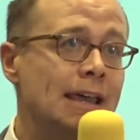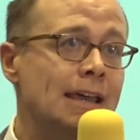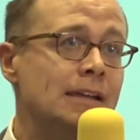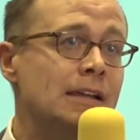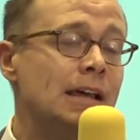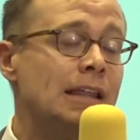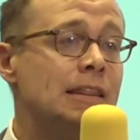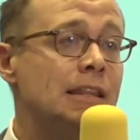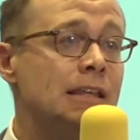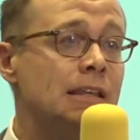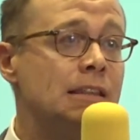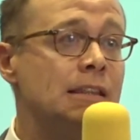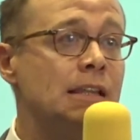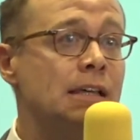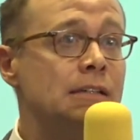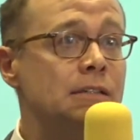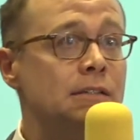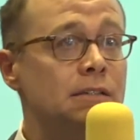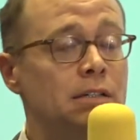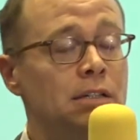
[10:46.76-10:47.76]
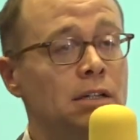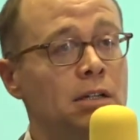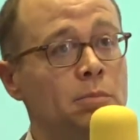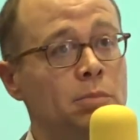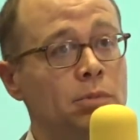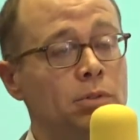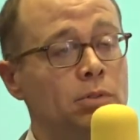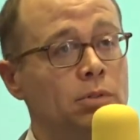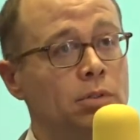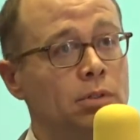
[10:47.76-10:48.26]
I think that
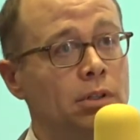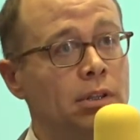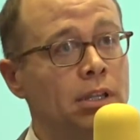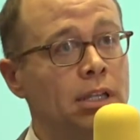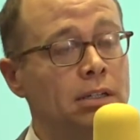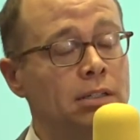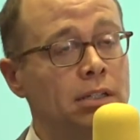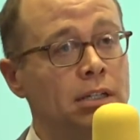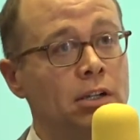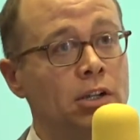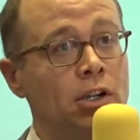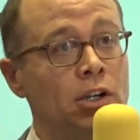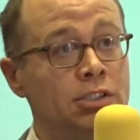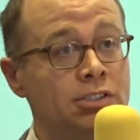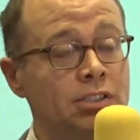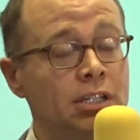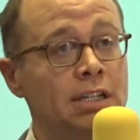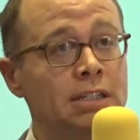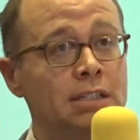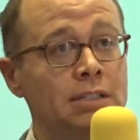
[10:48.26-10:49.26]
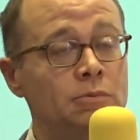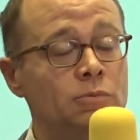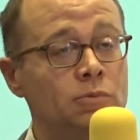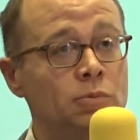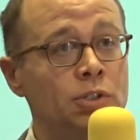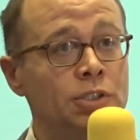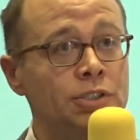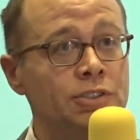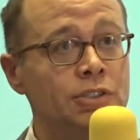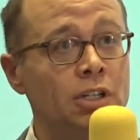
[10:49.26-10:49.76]
that on our side at
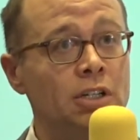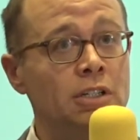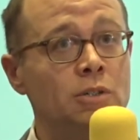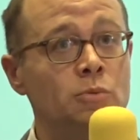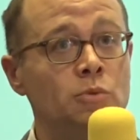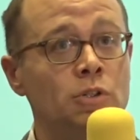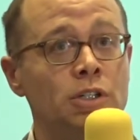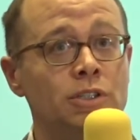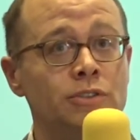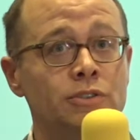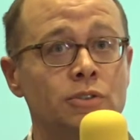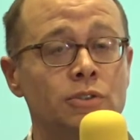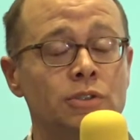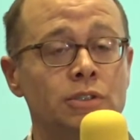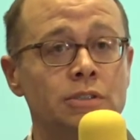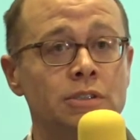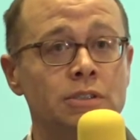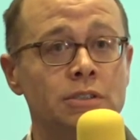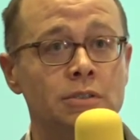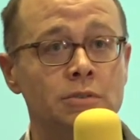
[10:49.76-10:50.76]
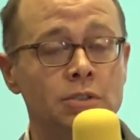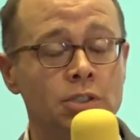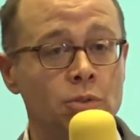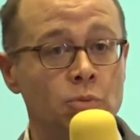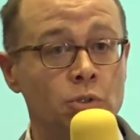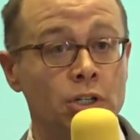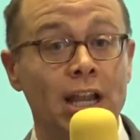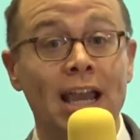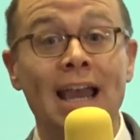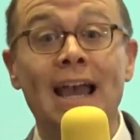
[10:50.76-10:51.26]
Wonder Sangha, we're also going to, we're
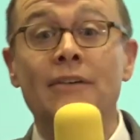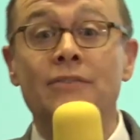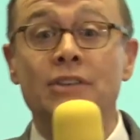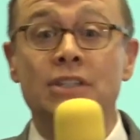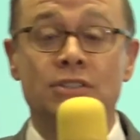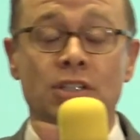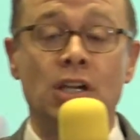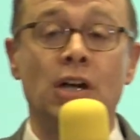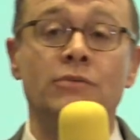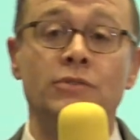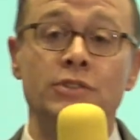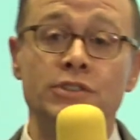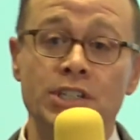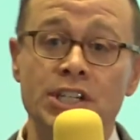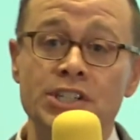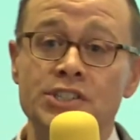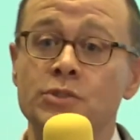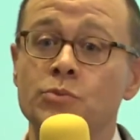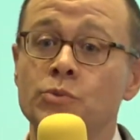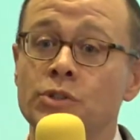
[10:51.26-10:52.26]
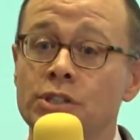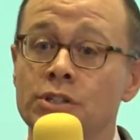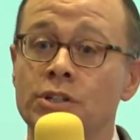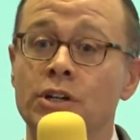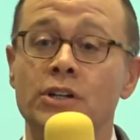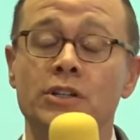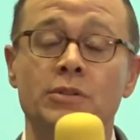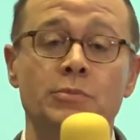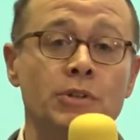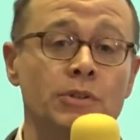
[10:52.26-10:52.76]
going to have this conversation within
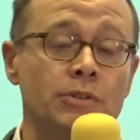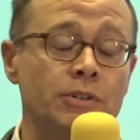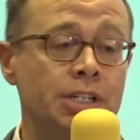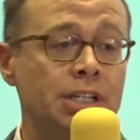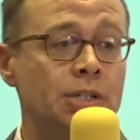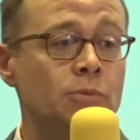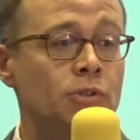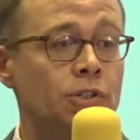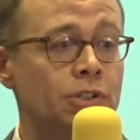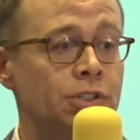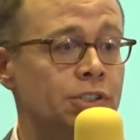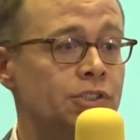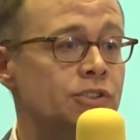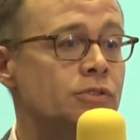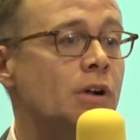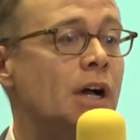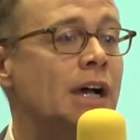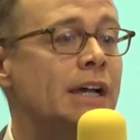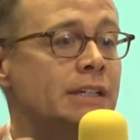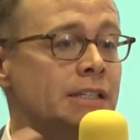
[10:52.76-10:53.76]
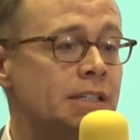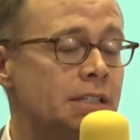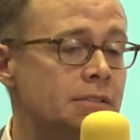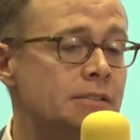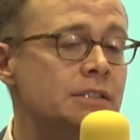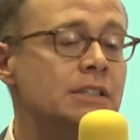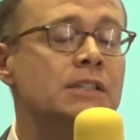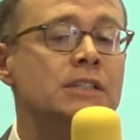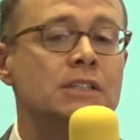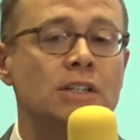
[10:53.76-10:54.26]
our community, and we're going to try to
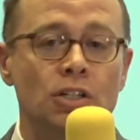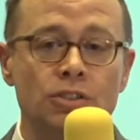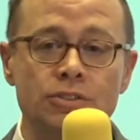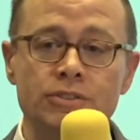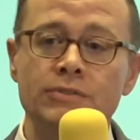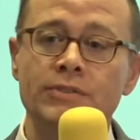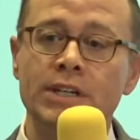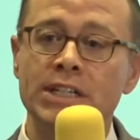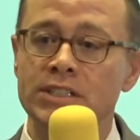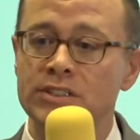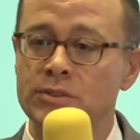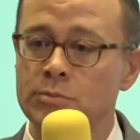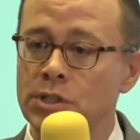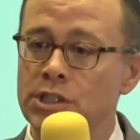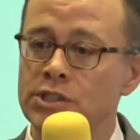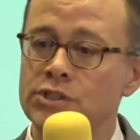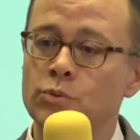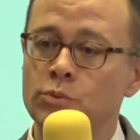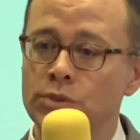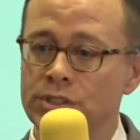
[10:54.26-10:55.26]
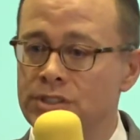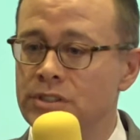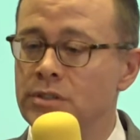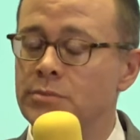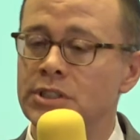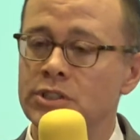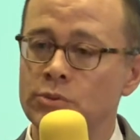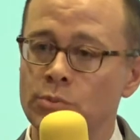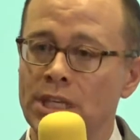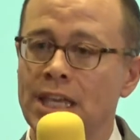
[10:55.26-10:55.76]
cultivate as much wisdom
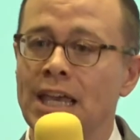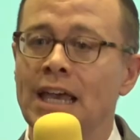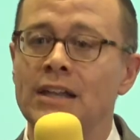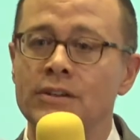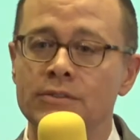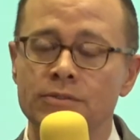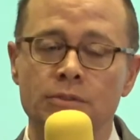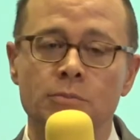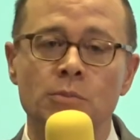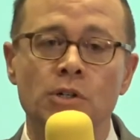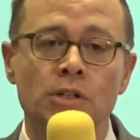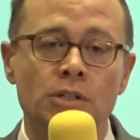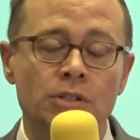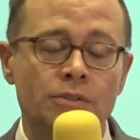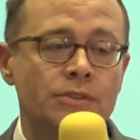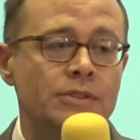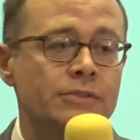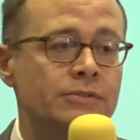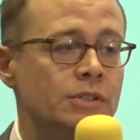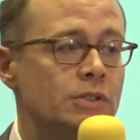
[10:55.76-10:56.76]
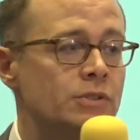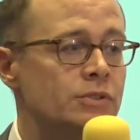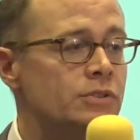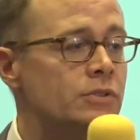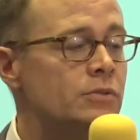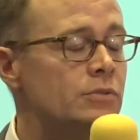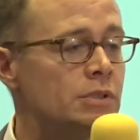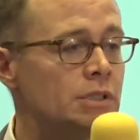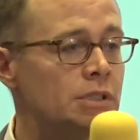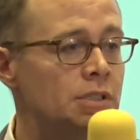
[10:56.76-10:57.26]
as we can from all of the folks
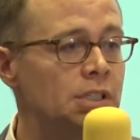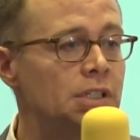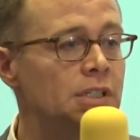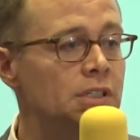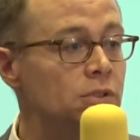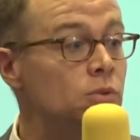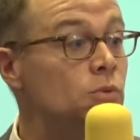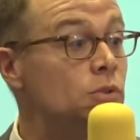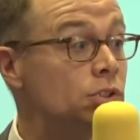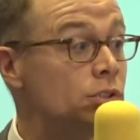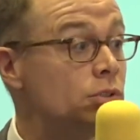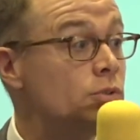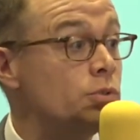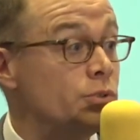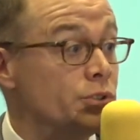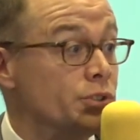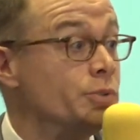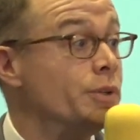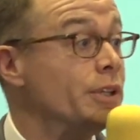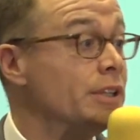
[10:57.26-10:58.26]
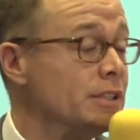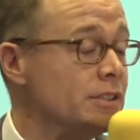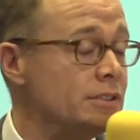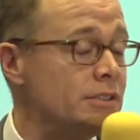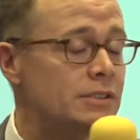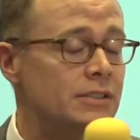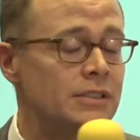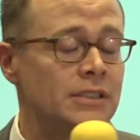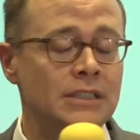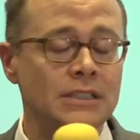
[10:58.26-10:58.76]
who are doing
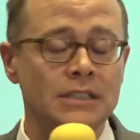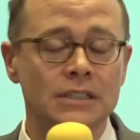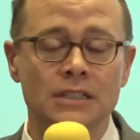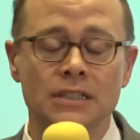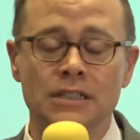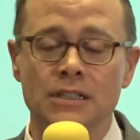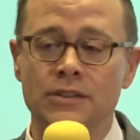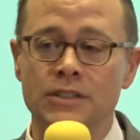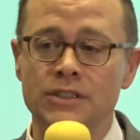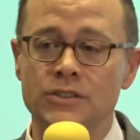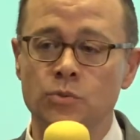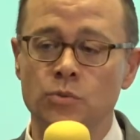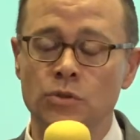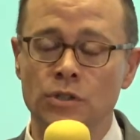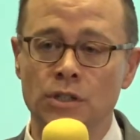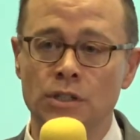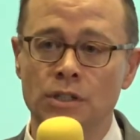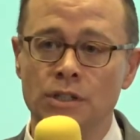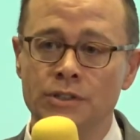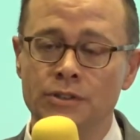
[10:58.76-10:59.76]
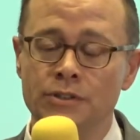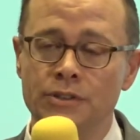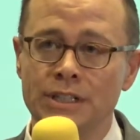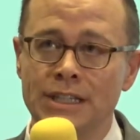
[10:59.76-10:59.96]
this work under the